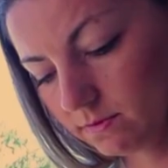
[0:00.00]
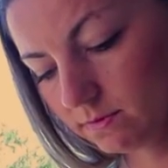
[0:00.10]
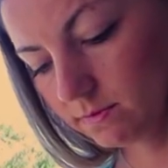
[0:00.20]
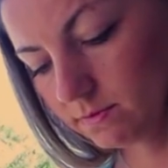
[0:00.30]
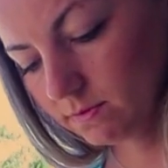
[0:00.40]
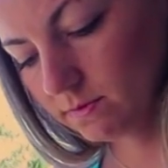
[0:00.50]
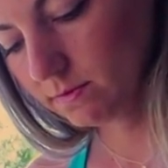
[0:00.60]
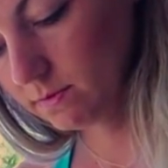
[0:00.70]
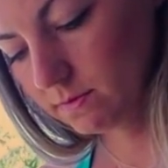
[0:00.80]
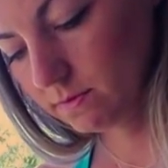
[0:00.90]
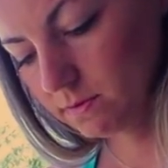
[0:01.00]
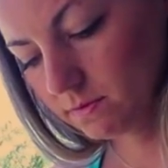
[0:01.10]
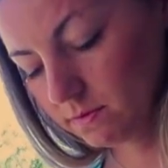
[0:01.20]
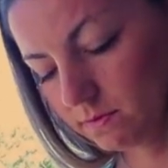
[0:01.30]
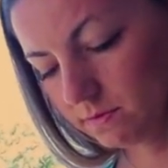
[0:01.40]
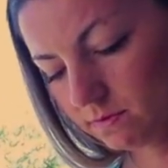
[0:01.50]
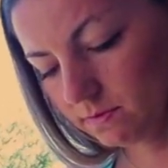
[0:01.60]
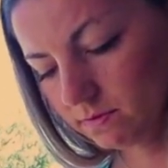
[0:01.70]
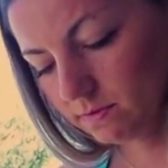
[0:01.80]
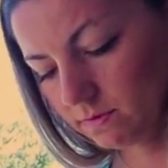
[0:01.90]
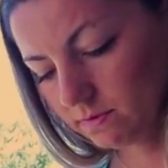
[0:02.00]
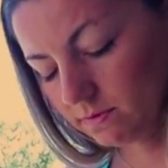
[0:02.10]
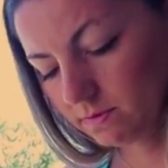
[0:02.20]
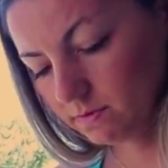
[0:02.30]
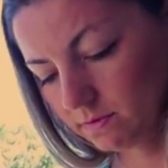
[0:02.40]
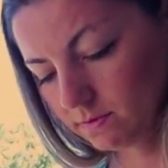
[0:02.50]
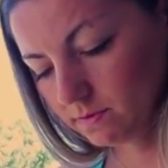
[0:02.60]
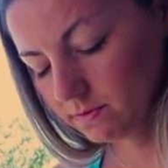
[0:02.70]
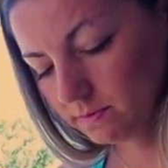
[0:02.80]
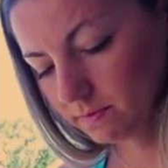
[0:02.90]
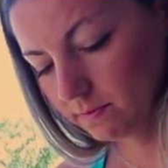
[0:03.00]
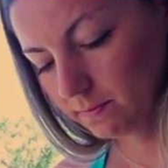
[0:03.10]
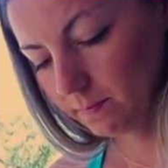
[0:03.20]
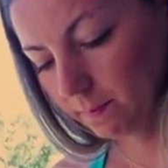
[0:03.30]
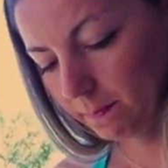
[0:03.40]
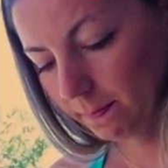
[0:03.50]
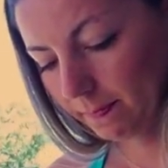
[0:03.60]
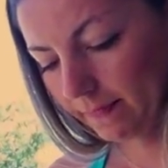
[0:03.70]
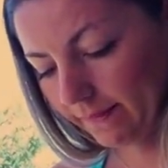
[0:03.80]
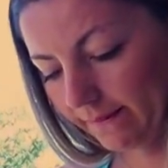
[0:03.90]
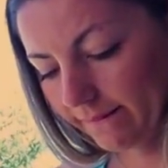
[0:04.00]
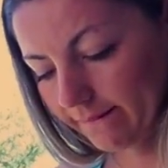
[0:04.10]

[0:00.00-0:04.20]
and I mean, you can drill through wood with this thing, that putting it in